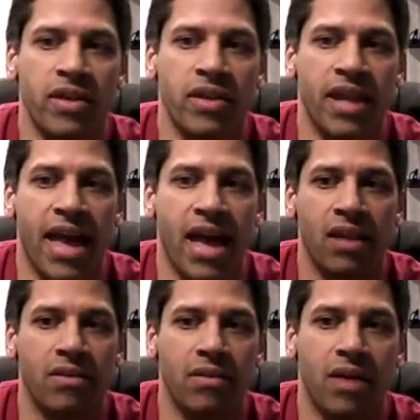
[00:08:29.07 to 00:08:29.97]
and then it
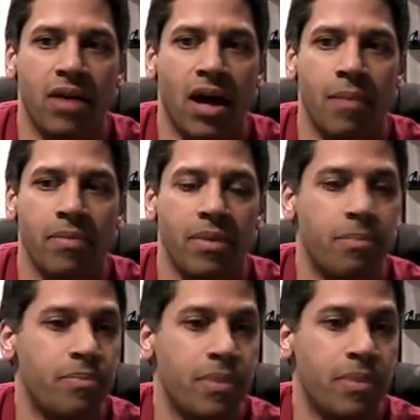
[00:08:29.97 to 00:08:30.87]
had the
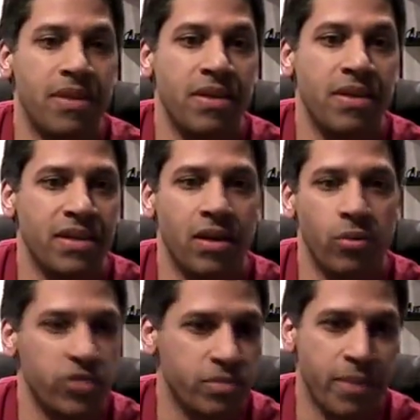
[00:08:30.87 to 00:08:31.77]
piece in here
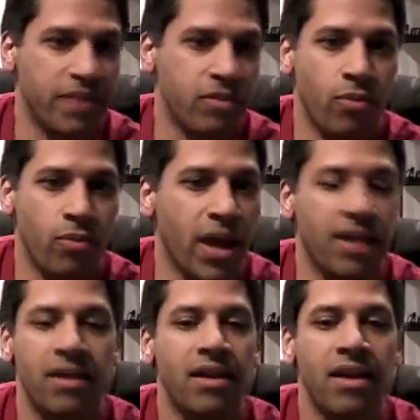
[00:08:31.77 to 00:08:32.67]
was just painted red.